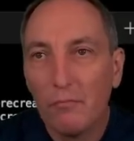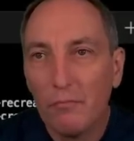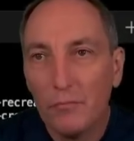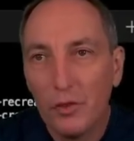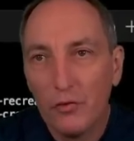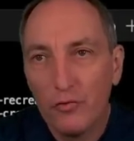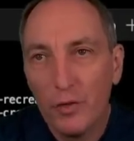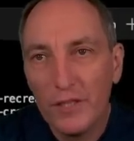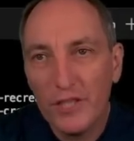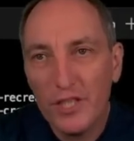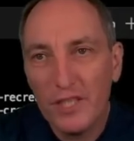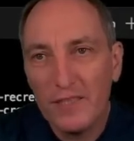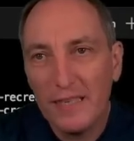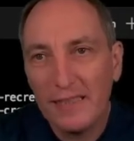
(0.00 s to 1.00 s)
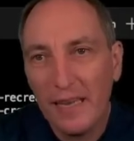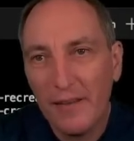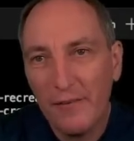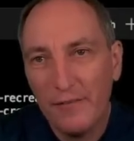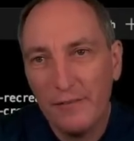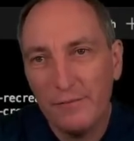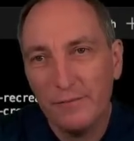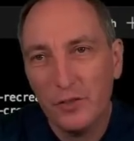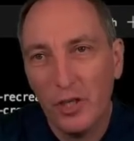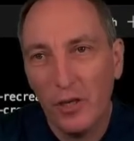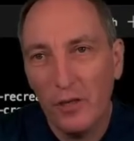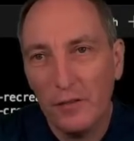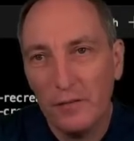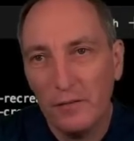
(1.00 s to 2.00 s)
The strategies that I have
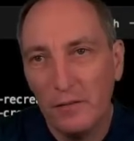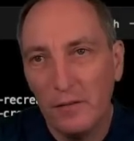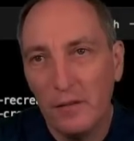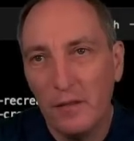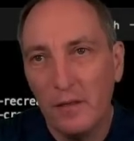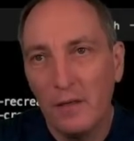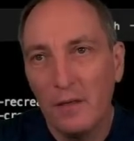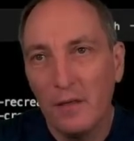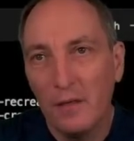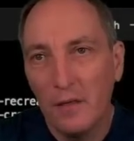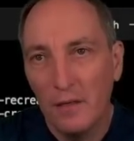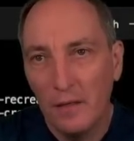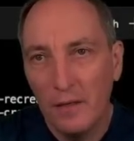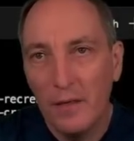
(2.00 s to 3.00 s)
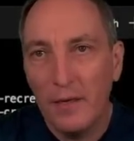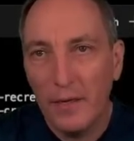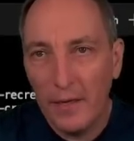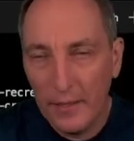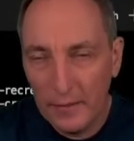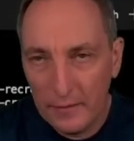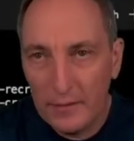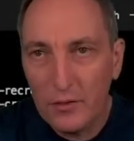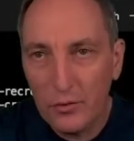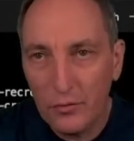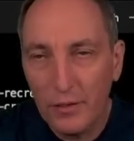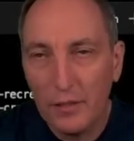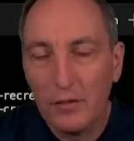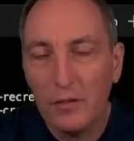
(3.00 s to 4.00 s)
done in this
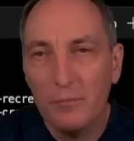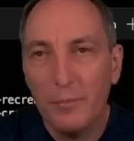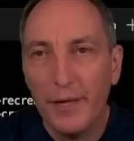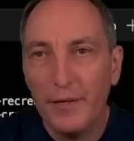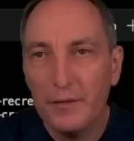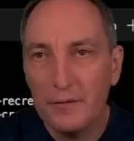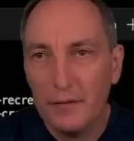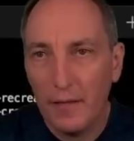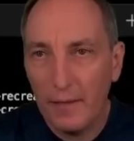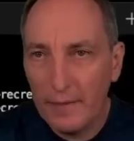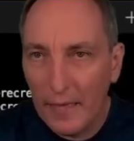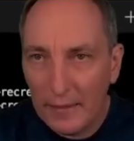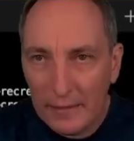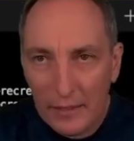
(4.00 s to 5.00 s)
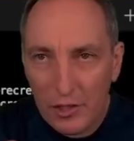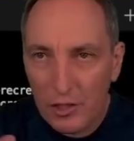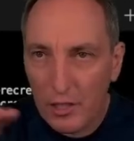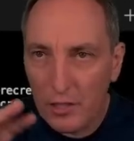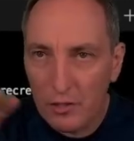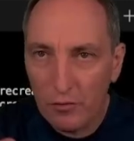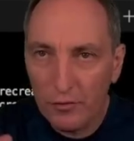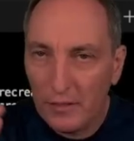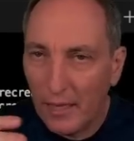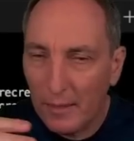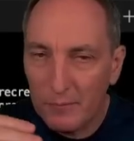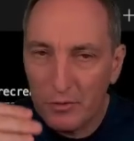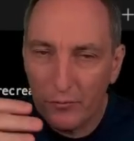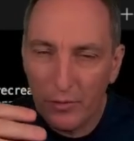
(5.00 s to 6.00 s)
current code base, and that can change over
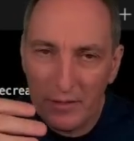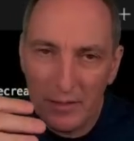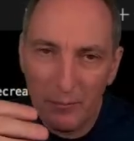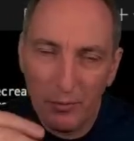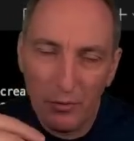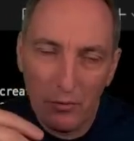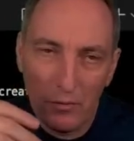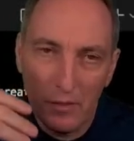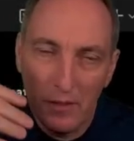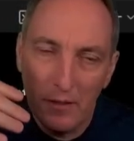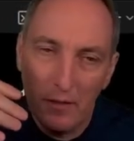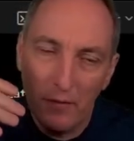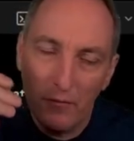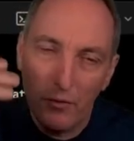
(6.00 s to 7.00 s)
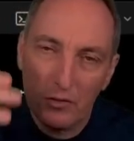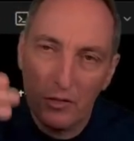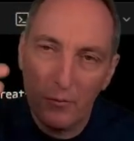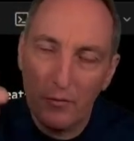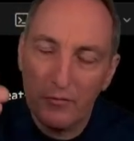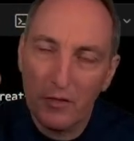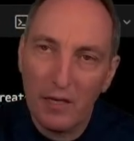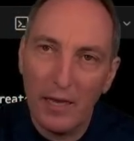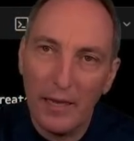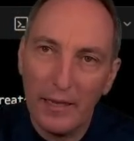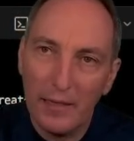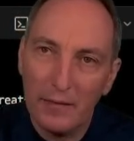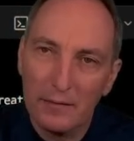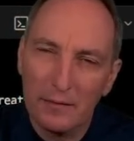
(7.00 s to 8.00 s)
time. So for example, for some of the
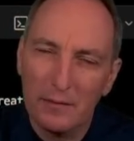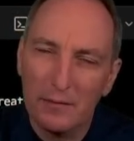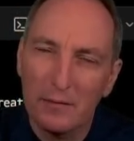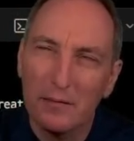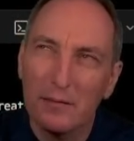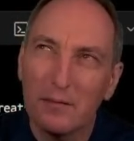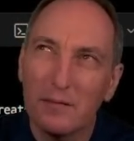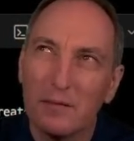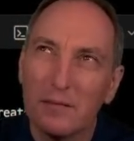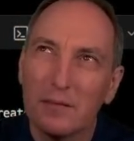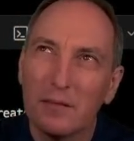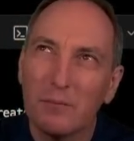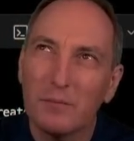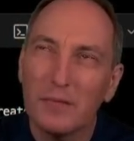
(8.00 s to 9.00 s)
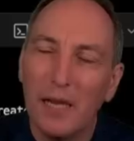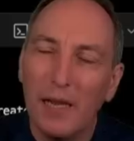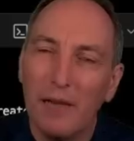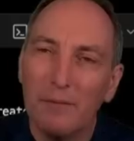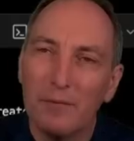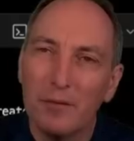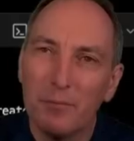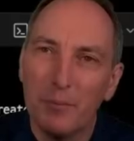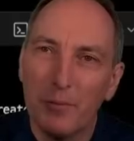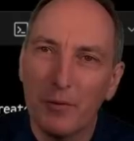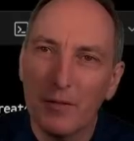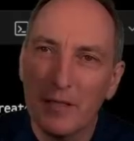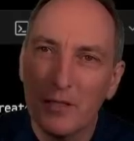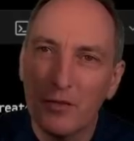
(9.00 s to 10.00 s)
clients, sometimes the
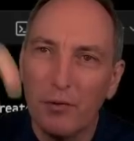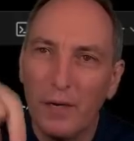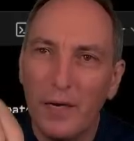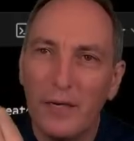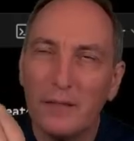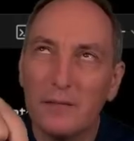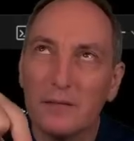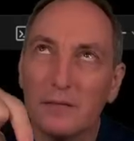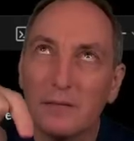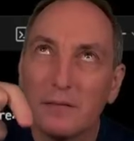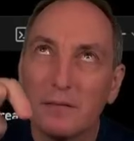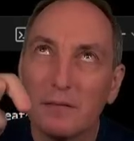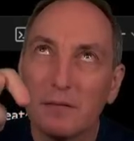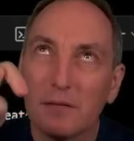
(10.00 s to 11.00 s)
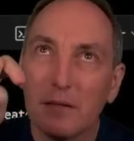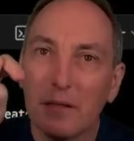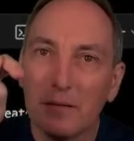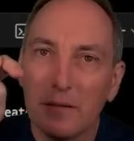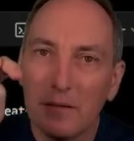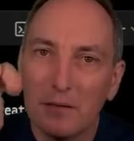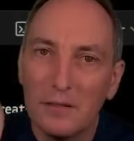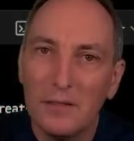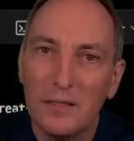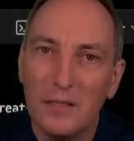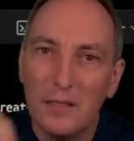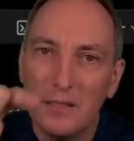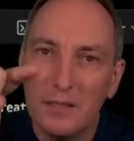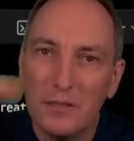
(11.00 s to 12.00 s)
people that create an entity
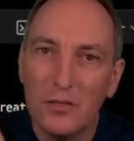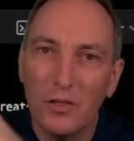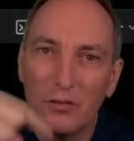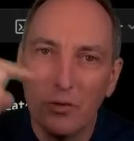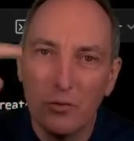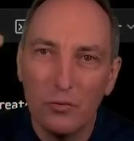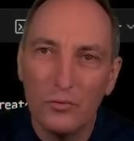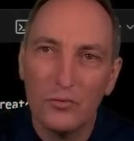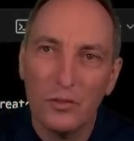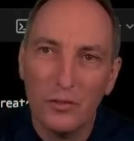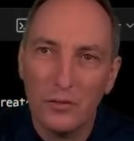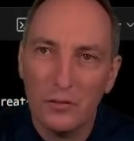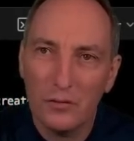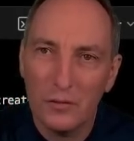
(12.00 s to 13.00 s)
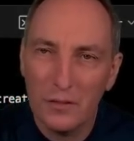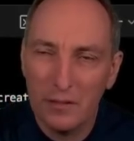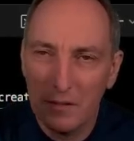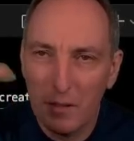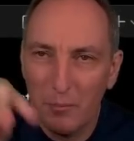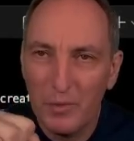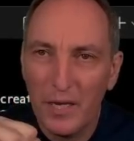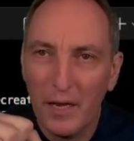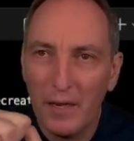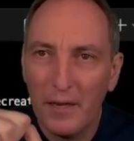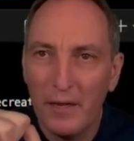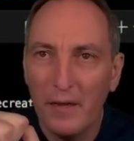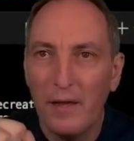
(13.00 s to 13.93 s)
is not a user, is an API.